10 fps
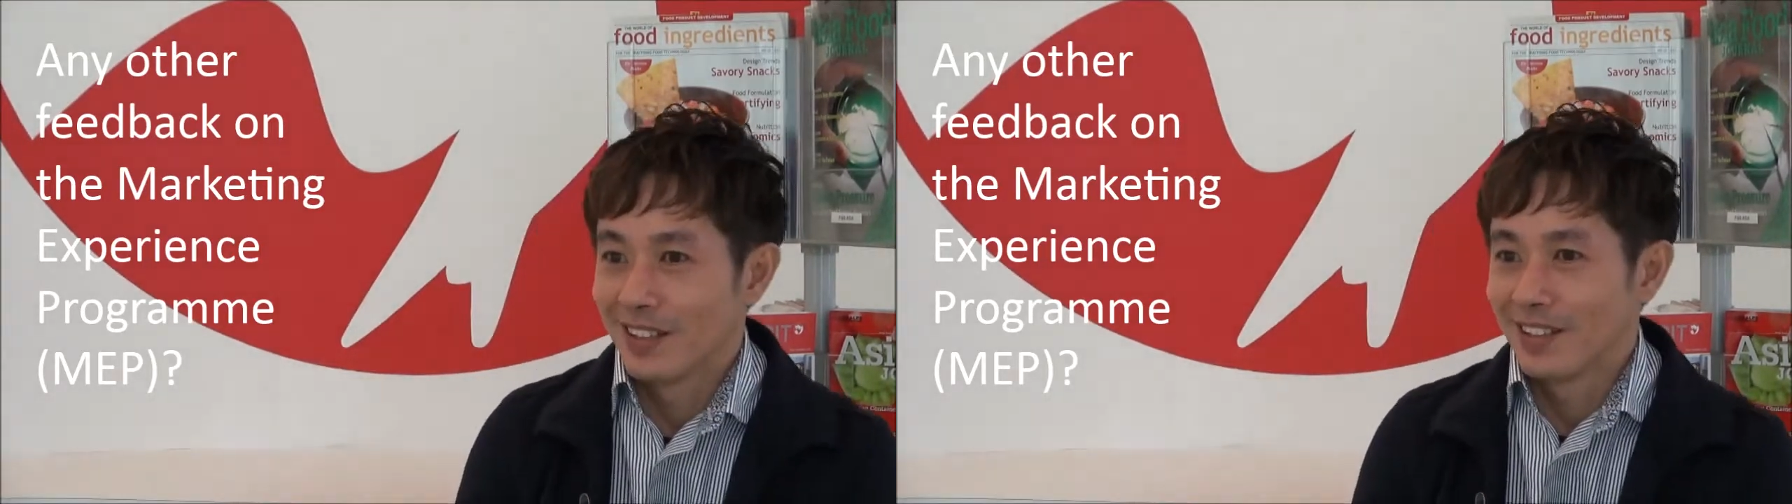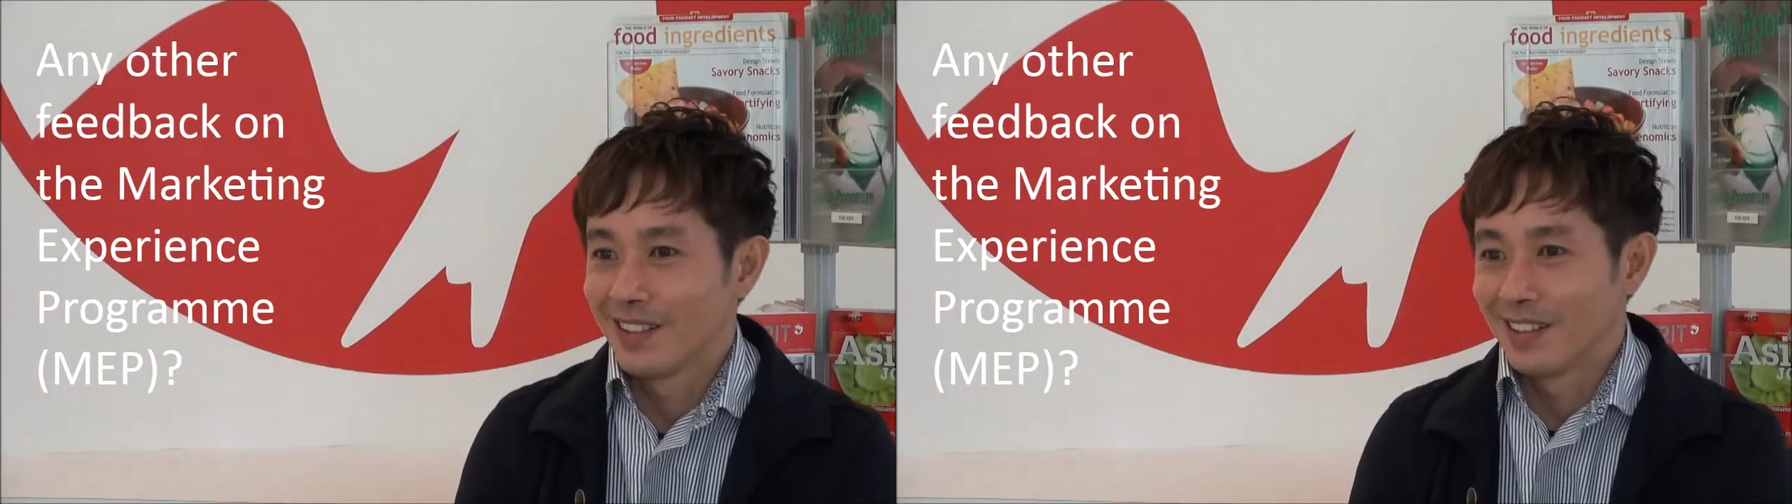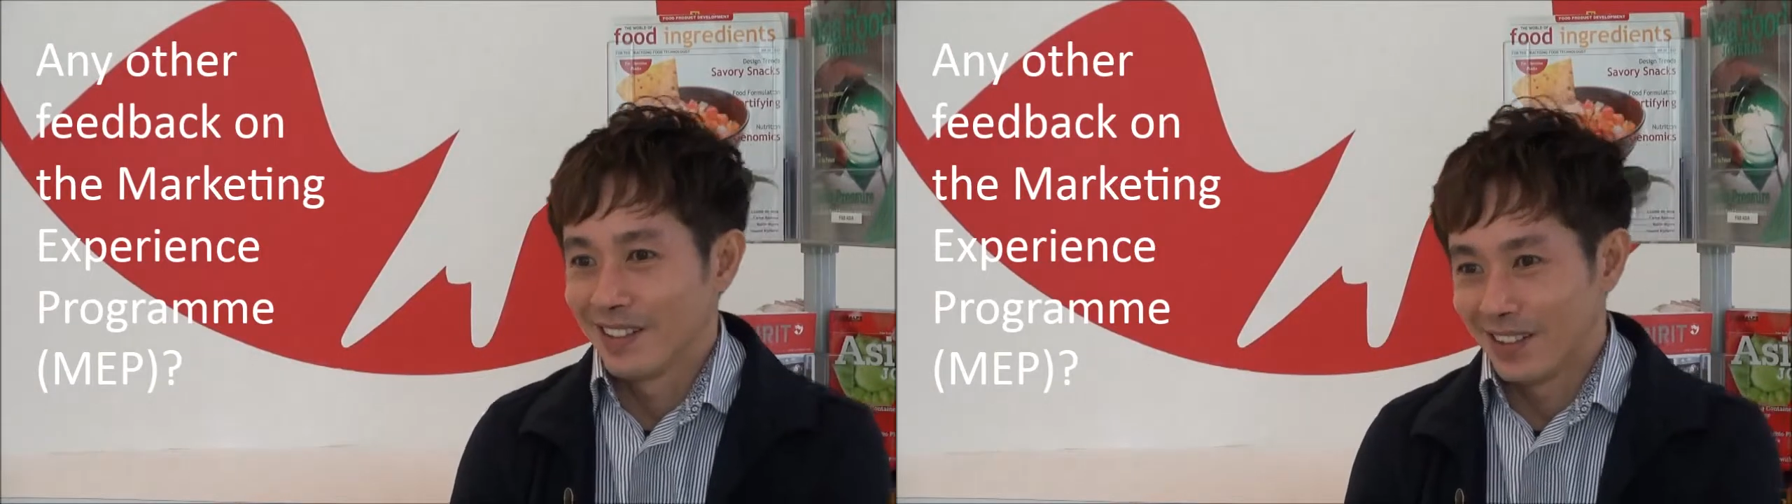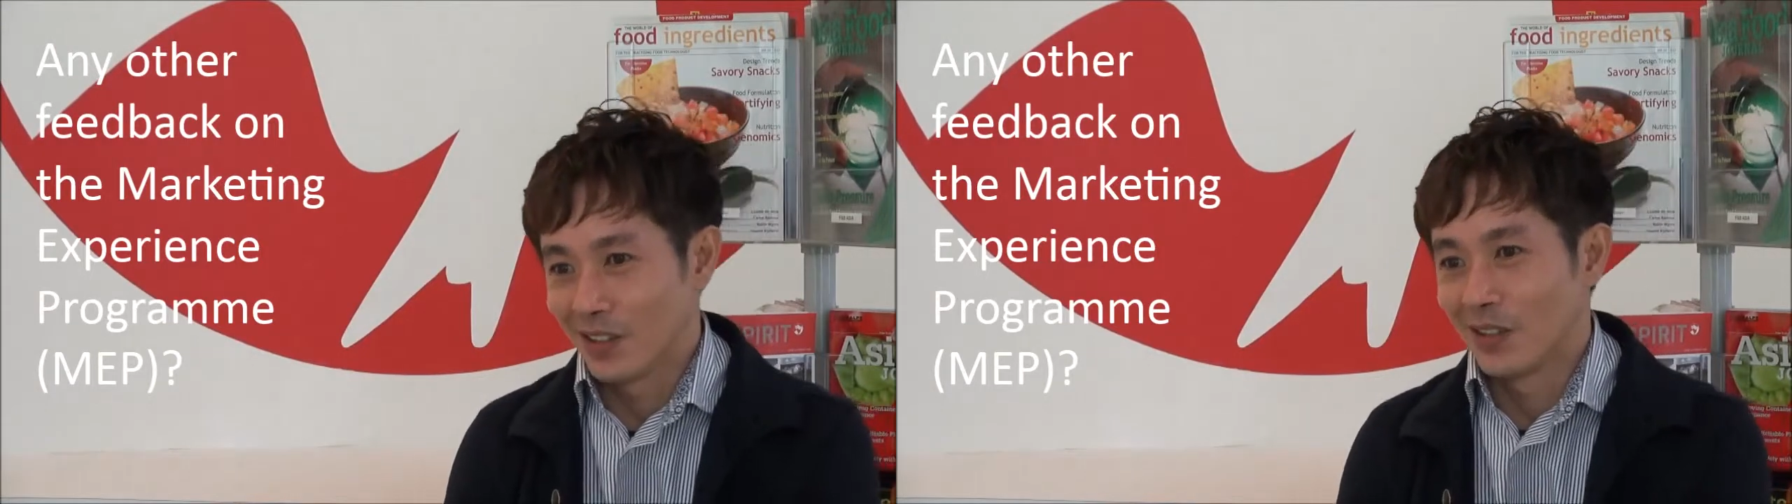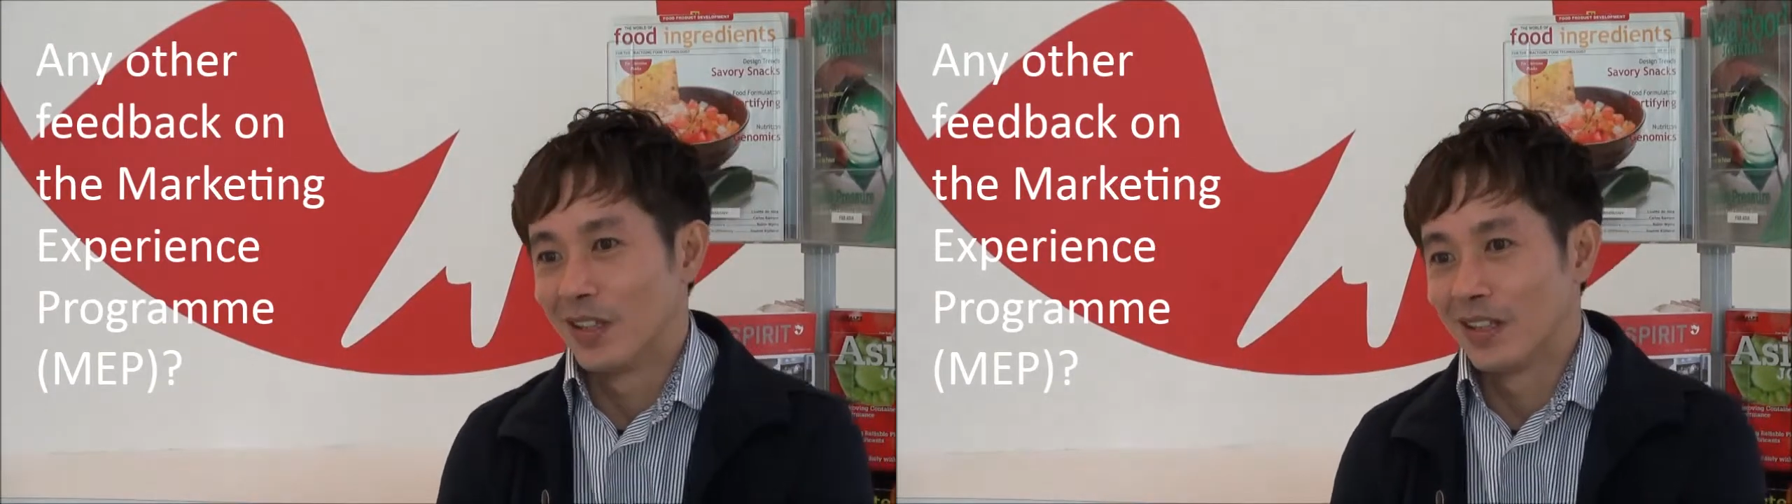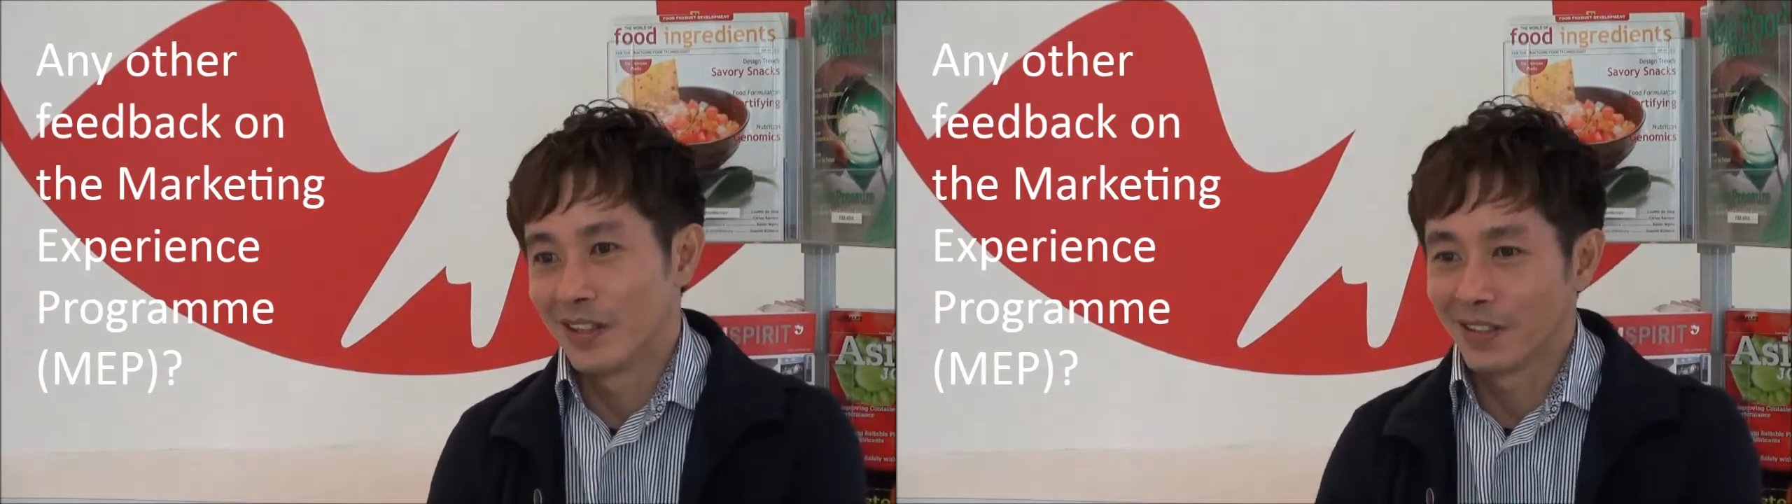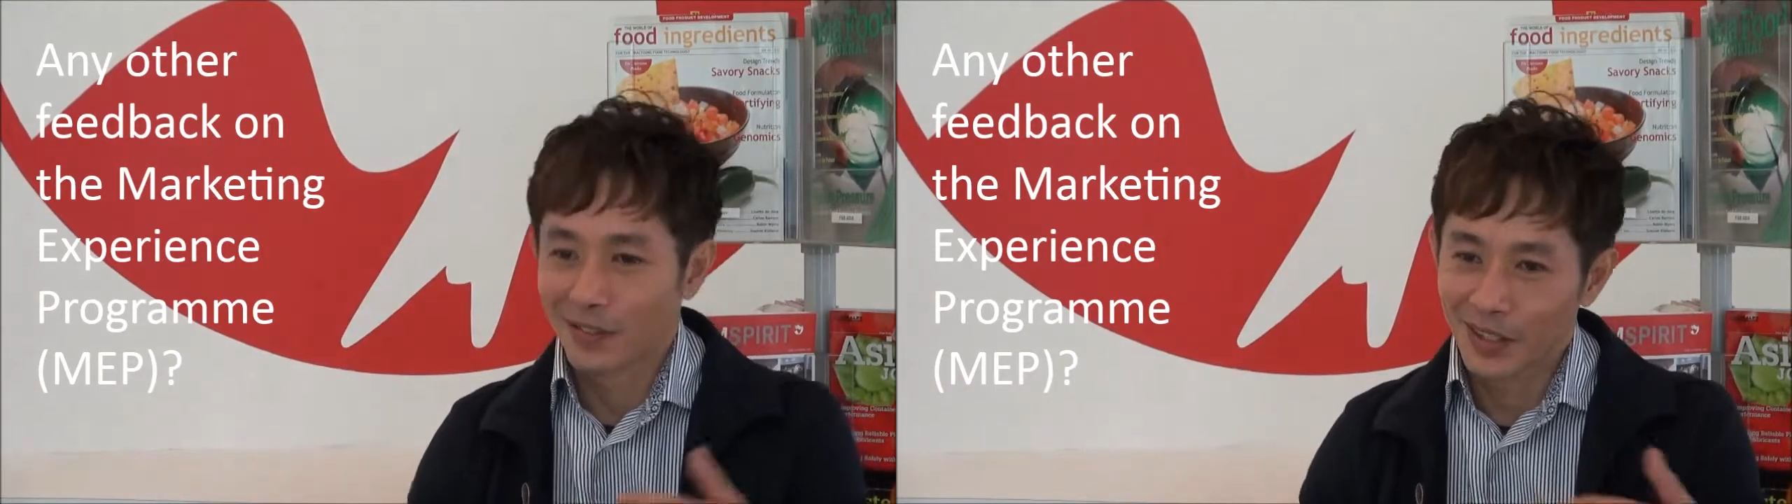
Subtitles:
and a lot of